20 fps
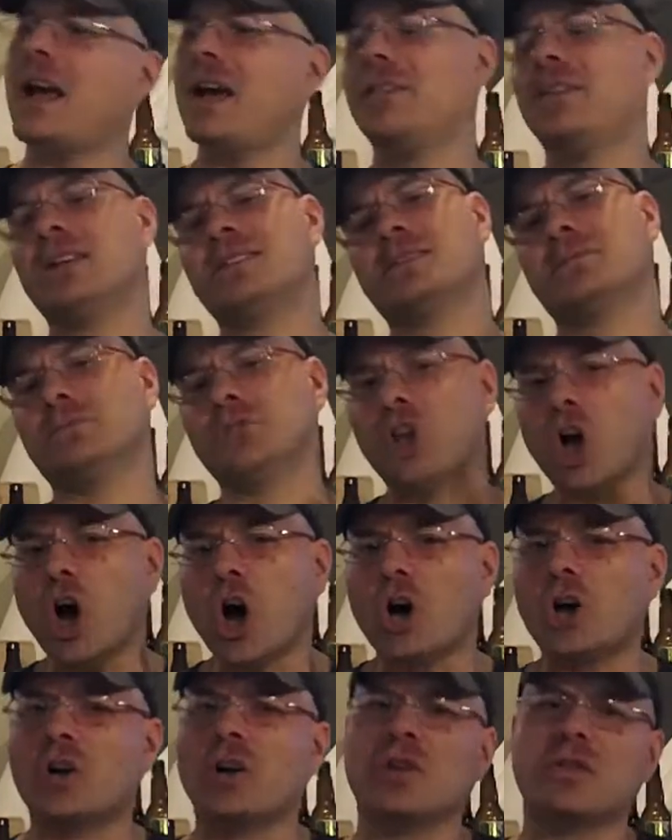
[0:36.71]
I've got some
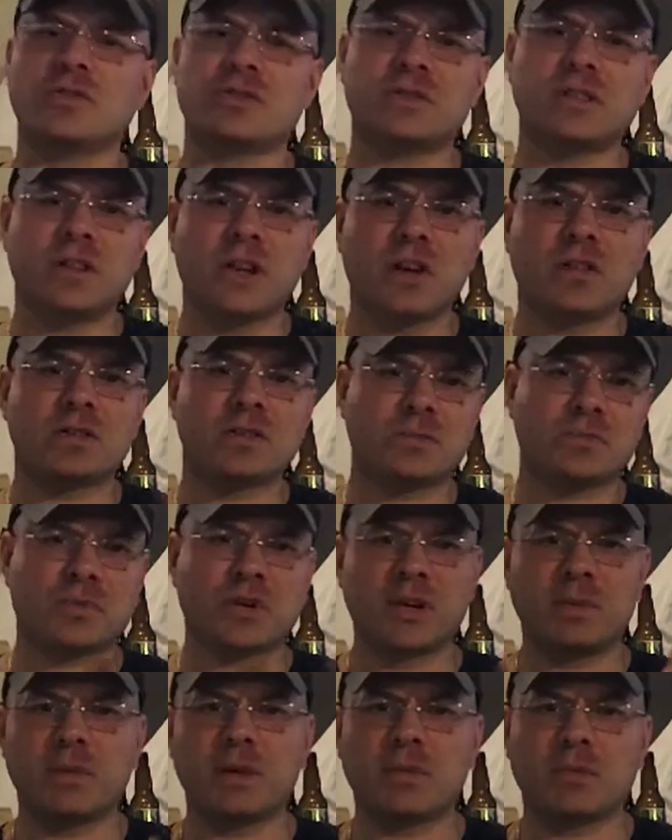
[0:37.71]
lagers, you know, some
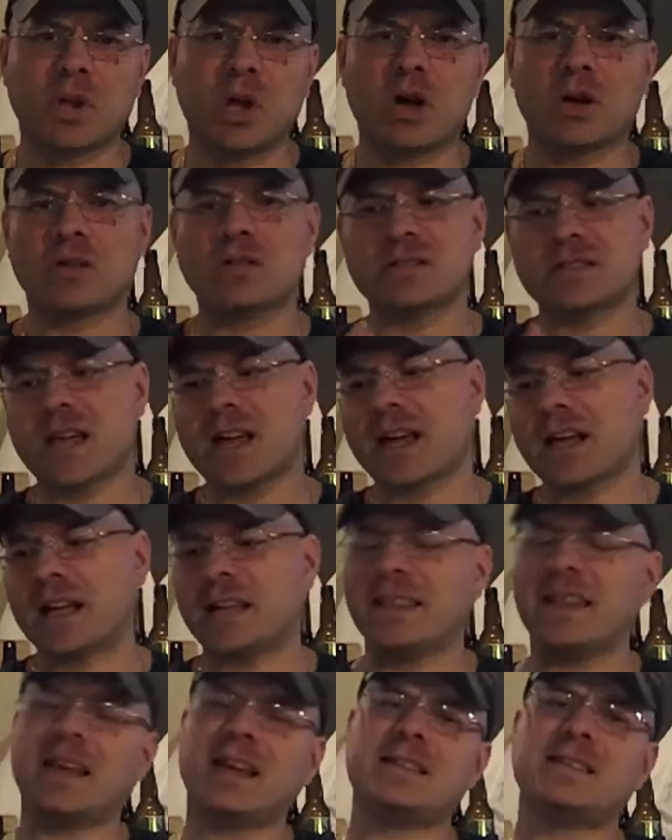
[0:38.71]
premium lagers, that
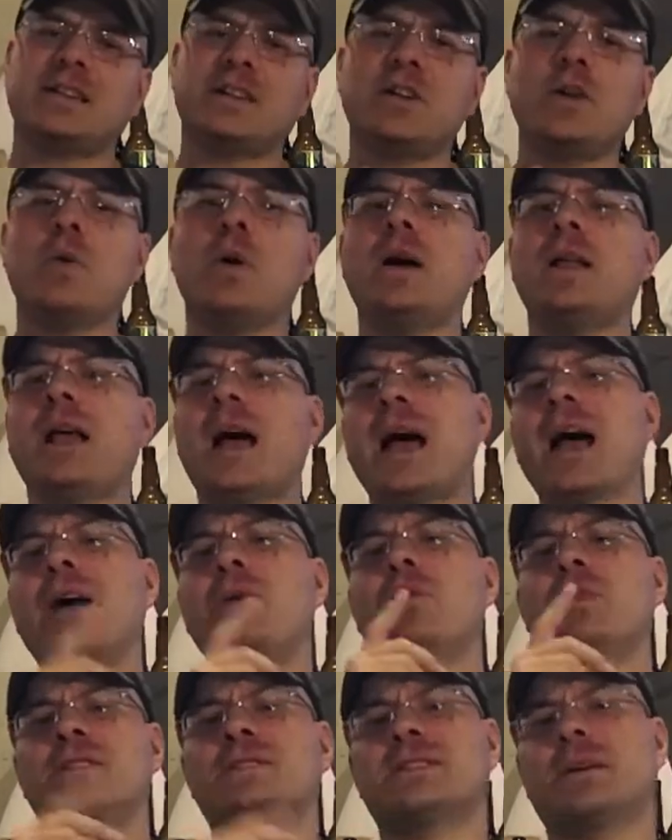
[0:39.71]
kind of thing. I said, you know what?
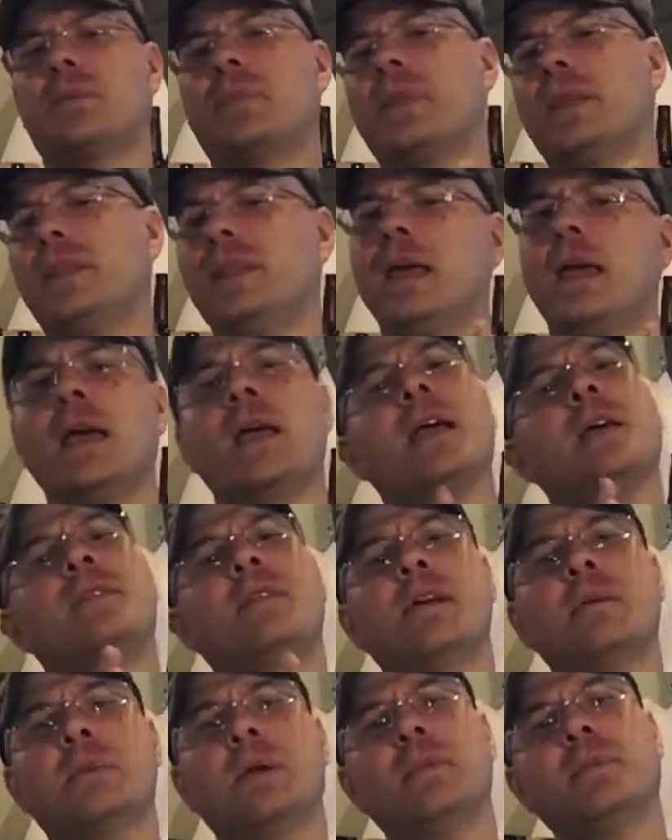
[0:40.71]
I want something
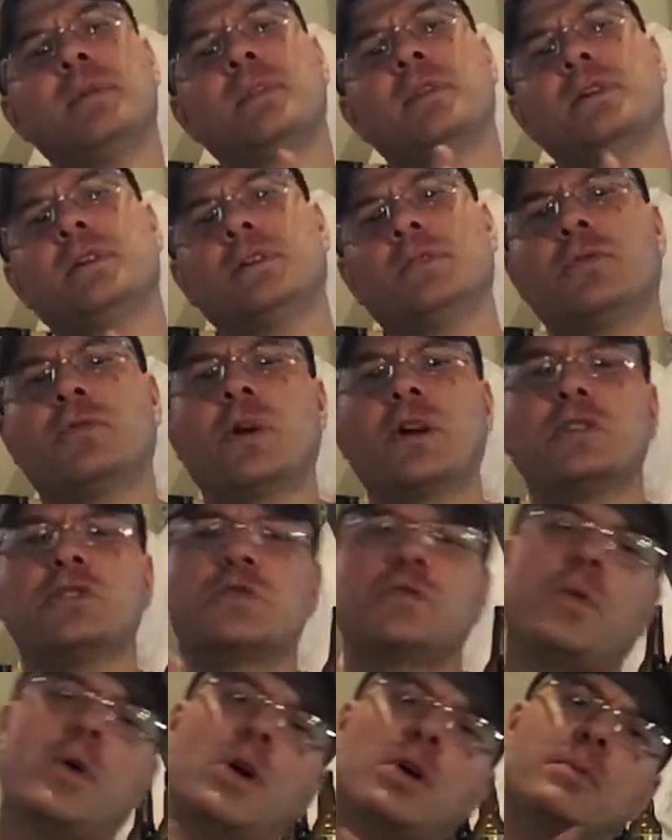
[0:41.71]
that maybe the
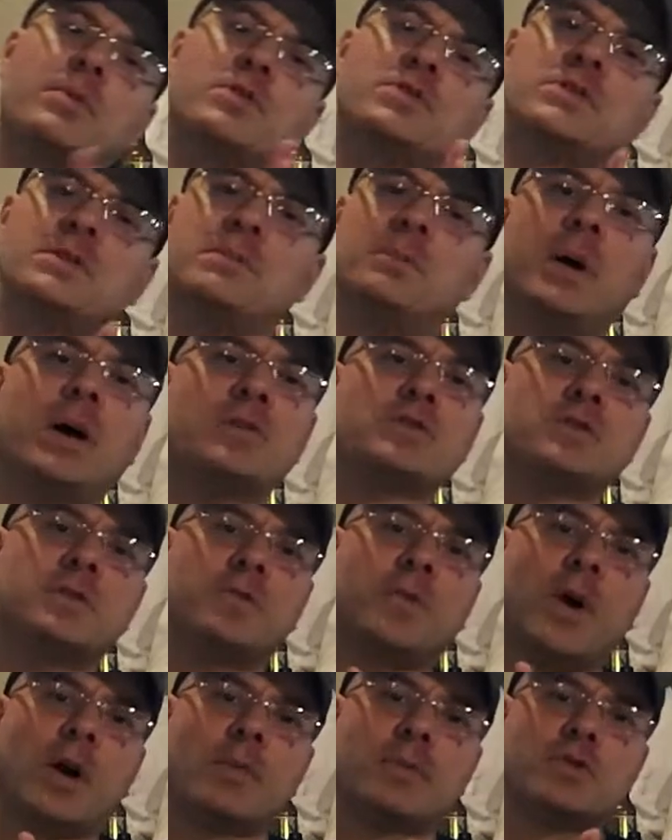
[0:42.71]
French farmers and
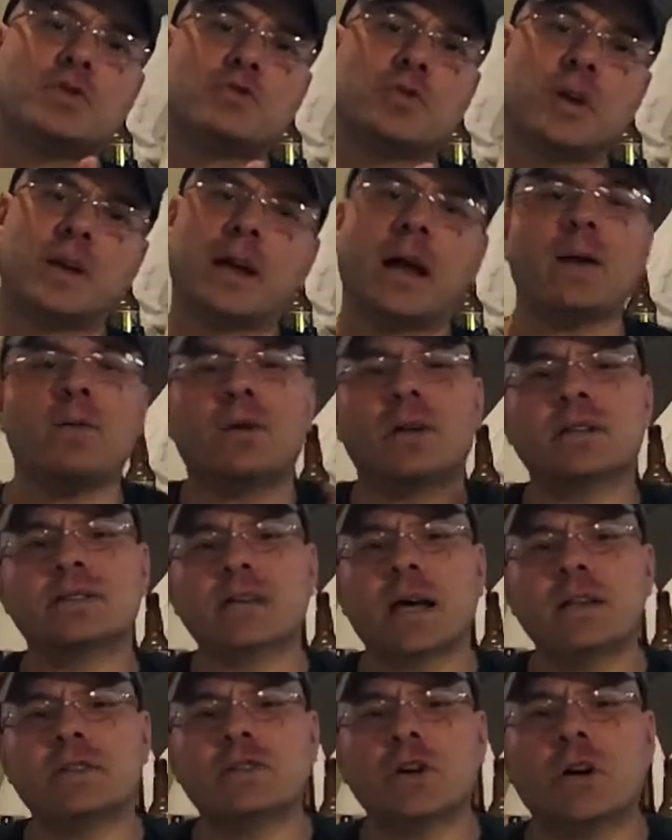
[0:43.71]
Belgian farmers drink. I want a
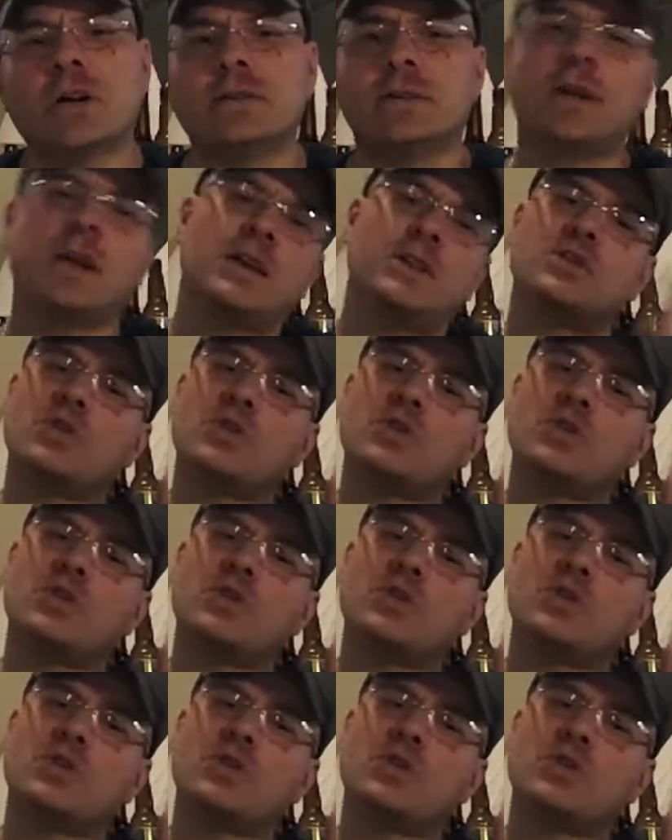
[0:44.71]
Saison.